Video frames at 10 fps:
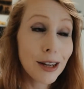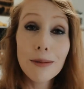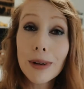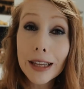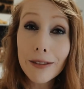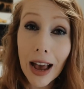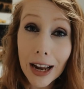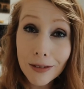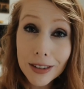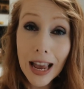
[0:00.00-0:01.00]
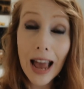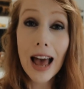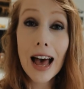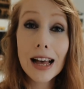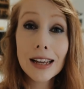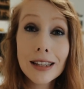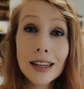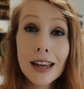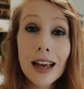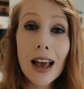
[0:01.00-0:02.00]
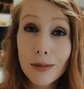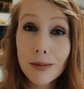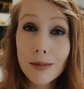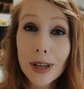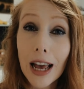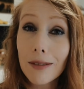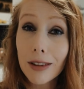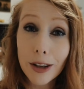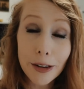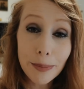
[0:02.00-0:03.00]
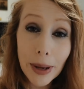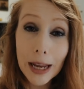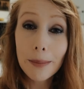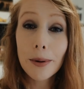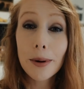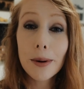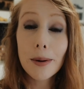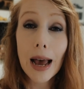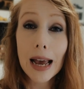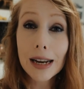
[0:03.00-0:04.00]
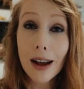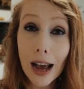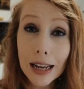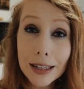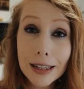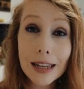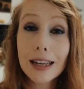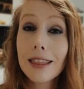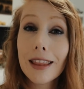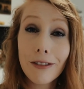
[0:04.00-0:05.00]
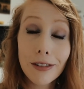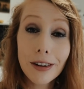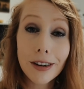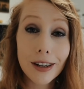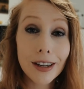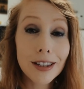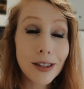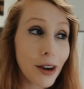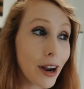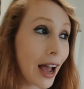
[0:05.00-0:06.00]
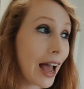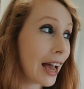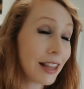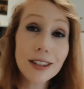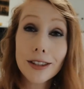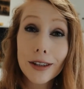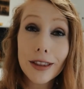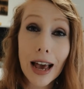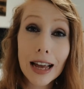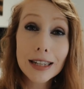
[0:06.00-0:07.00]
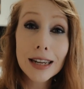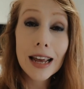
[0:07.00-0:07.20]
we live out of town, we have a lot of people, and I need the food, so I had to do that.